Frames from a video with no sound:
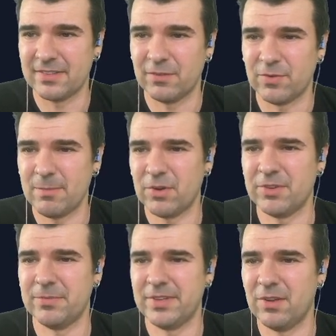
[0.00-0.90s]
The frameworks
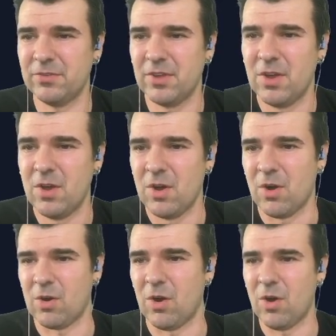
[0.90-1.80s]
themselves
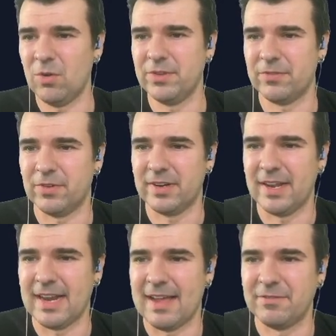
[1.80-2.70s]
are all different
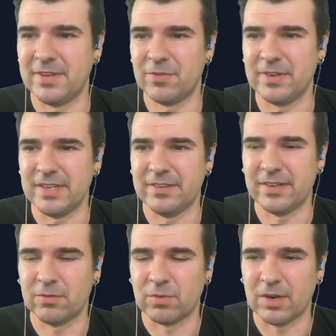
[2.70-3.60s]
and have different needs
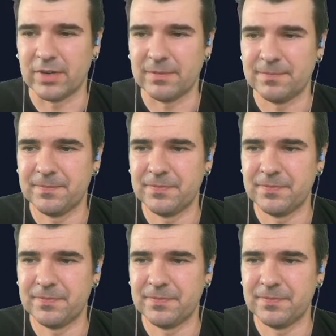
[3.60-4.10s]
out of routing.